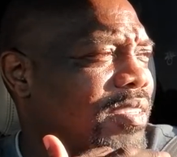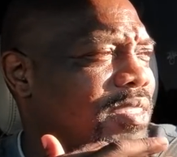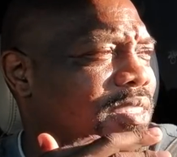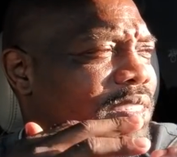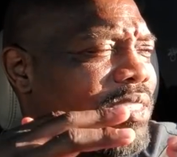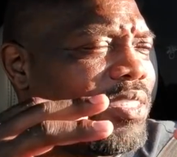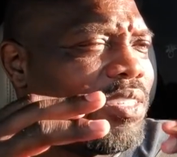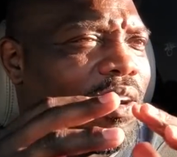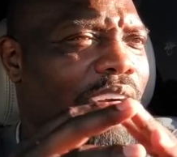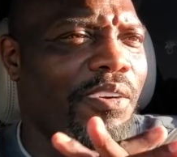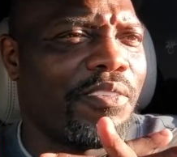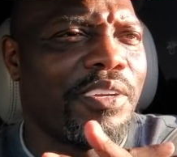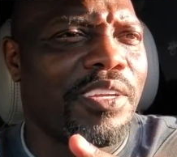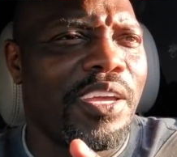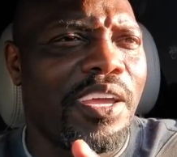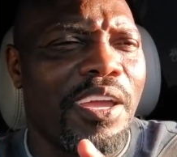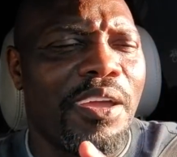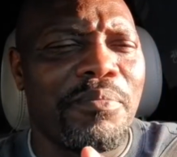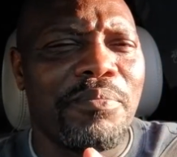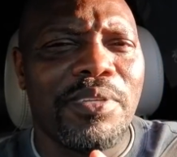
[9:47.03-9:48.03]
She already
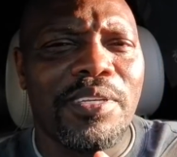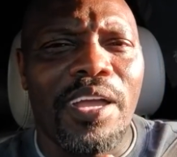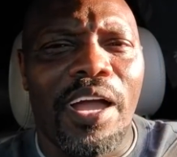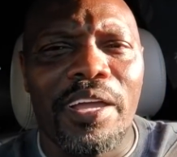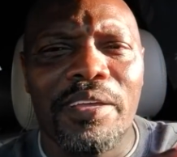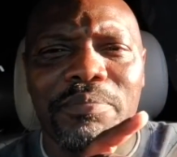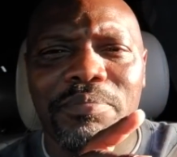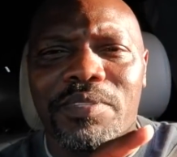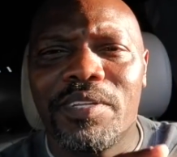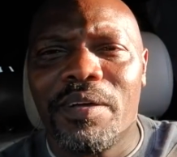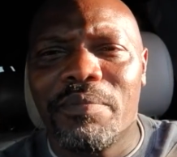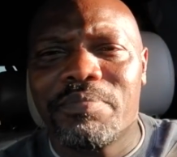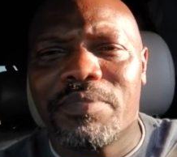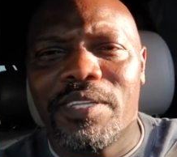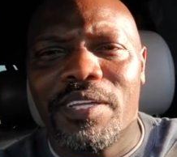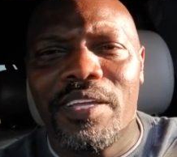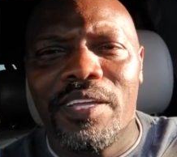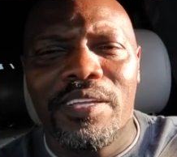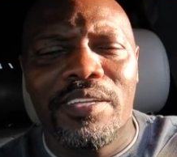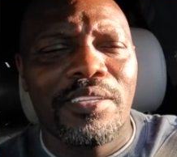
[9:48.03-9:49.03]
had me hyped up
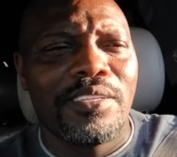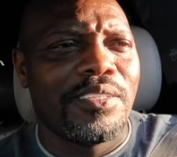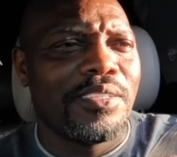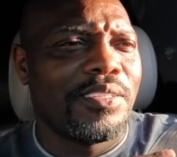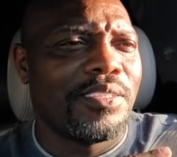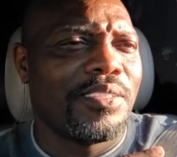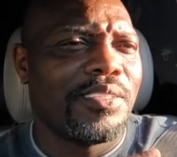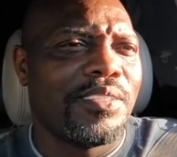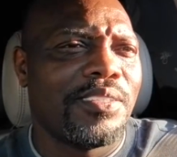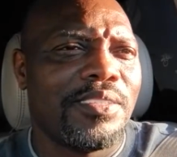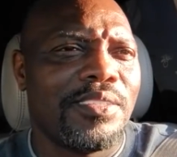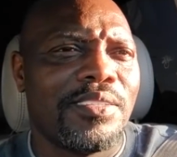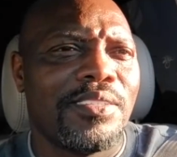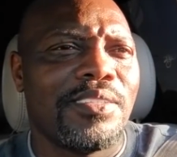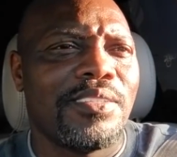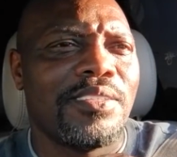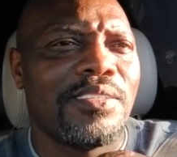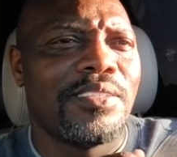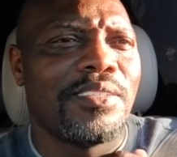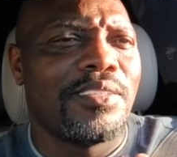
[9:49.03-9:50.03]
then.
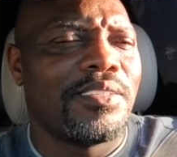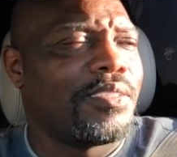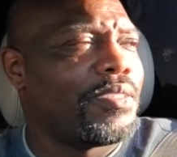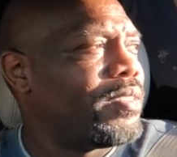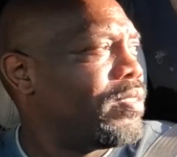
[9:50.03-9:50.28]
Hey.